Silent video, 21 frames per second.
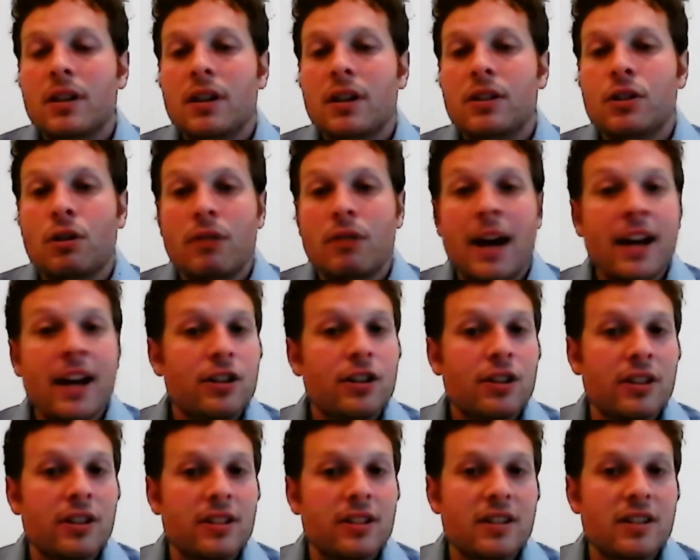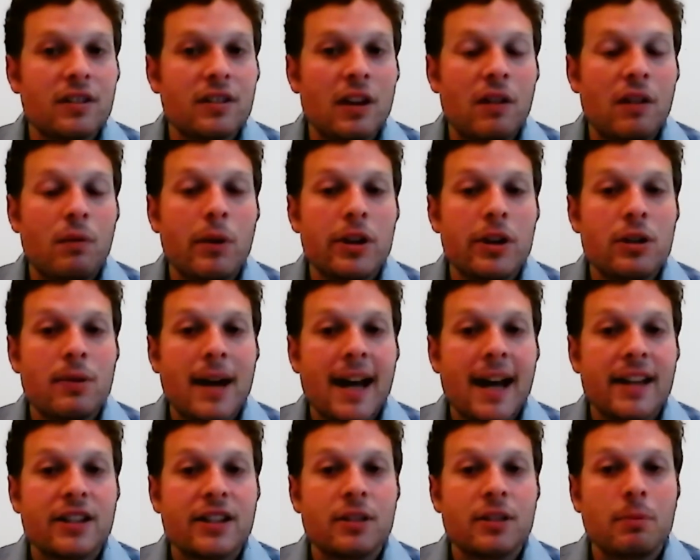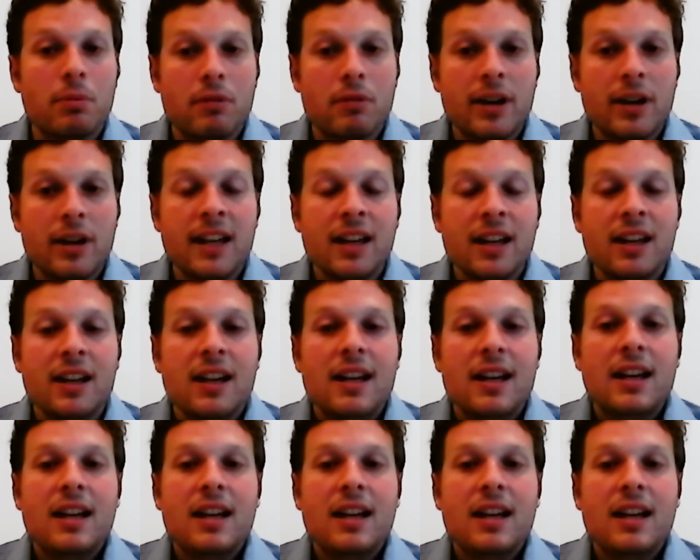directions of what you had to bring,